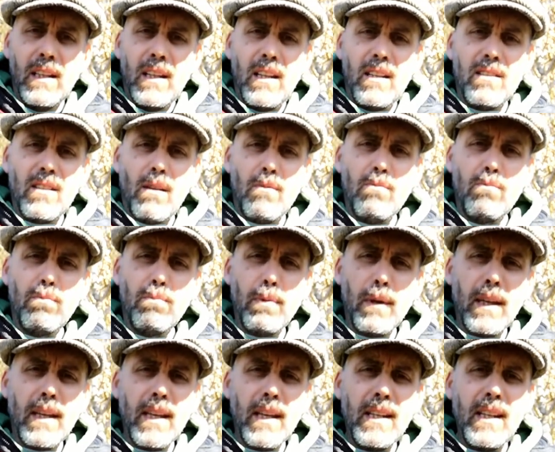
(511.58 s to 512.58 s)
is I'm
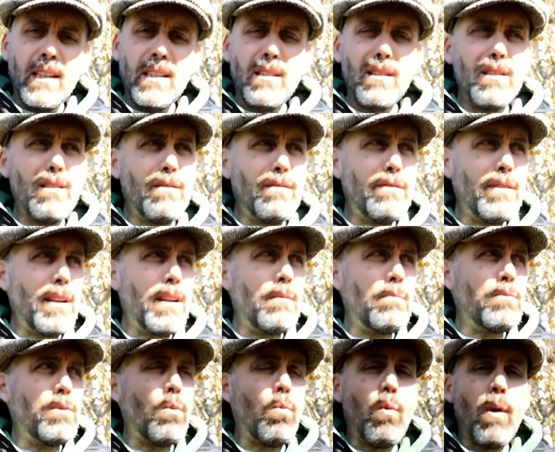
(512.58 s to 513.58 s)
beginning to develop
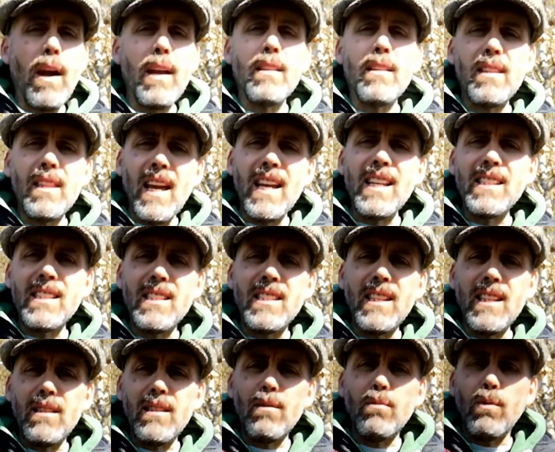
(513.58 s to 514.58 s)
the way they
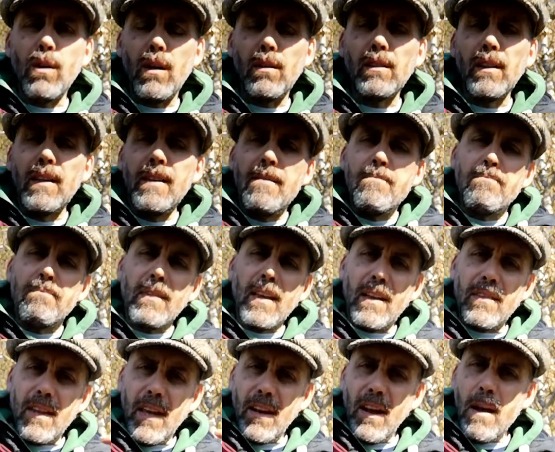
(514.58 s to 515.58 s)
see the world,
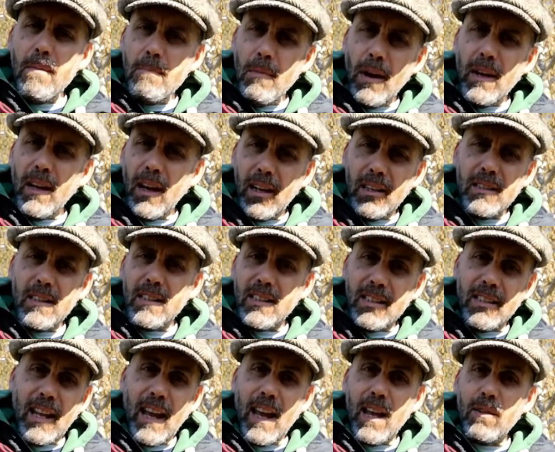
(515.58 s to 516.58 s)
and then I might
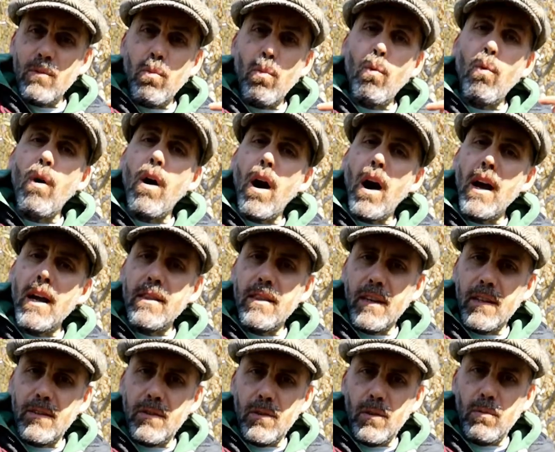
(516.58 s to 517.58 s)
understand why
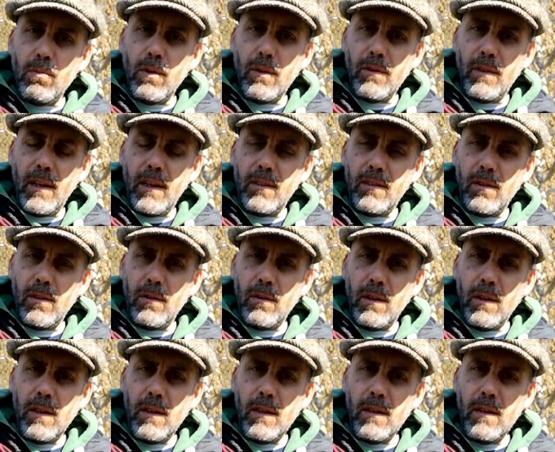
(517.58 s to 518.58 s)
they do what they do.
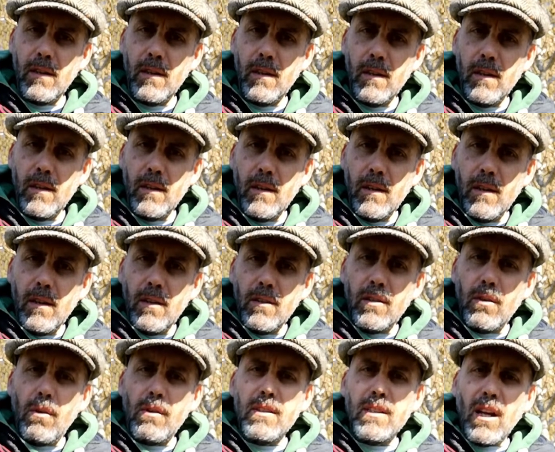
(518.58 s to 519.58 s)

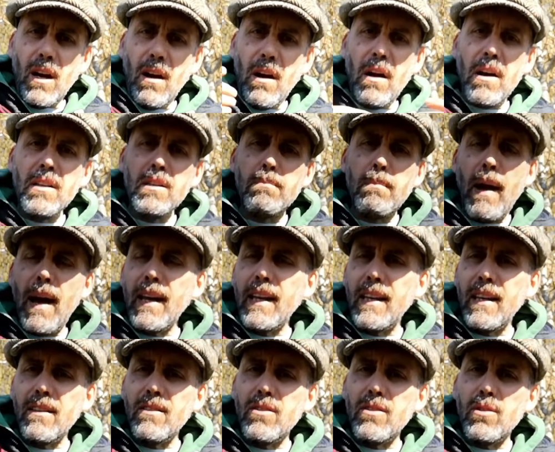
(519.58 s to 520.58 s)
So it ties
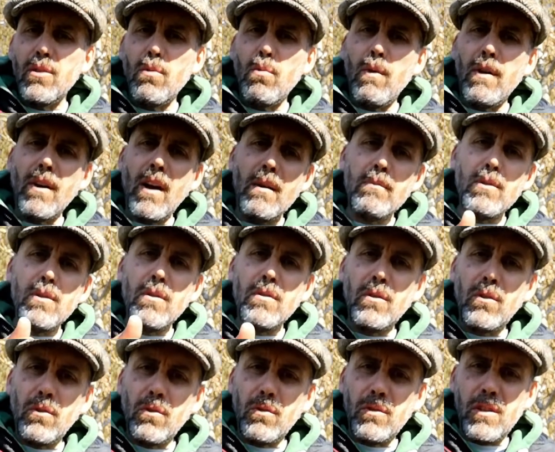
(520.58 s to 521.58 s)
back into when I'm doing
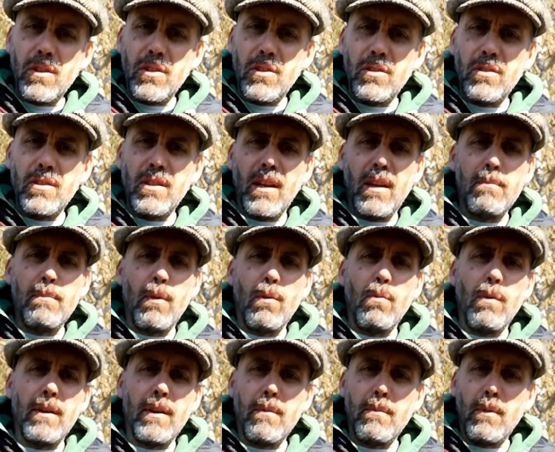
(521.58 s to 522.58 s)
an audition tape, or
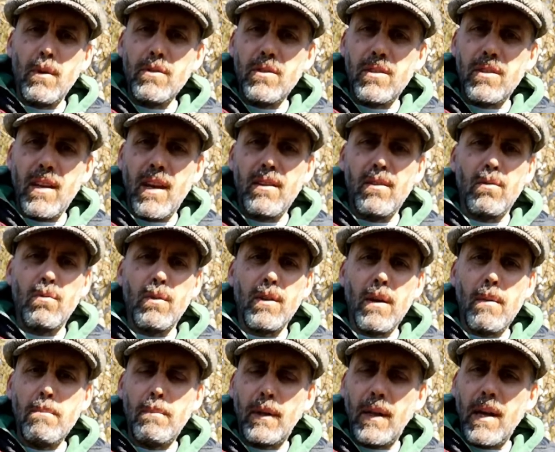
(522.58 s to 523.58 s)
when I'm on set, or when
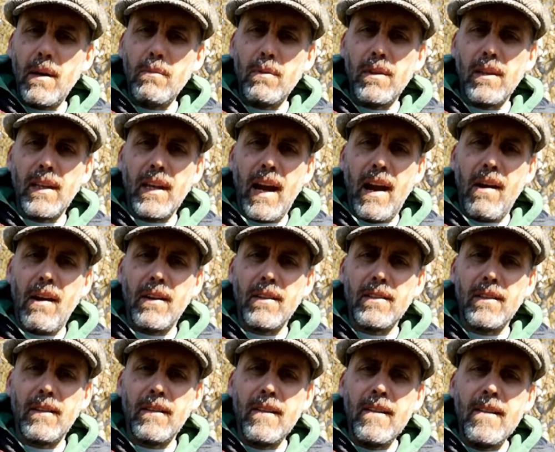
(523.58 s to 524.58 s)
I'm playing with the
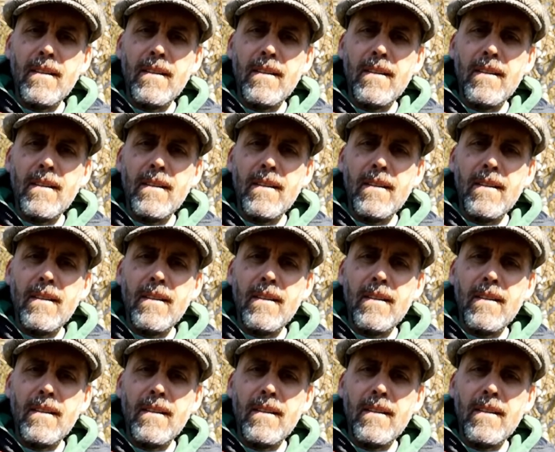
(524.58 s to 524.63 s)
character,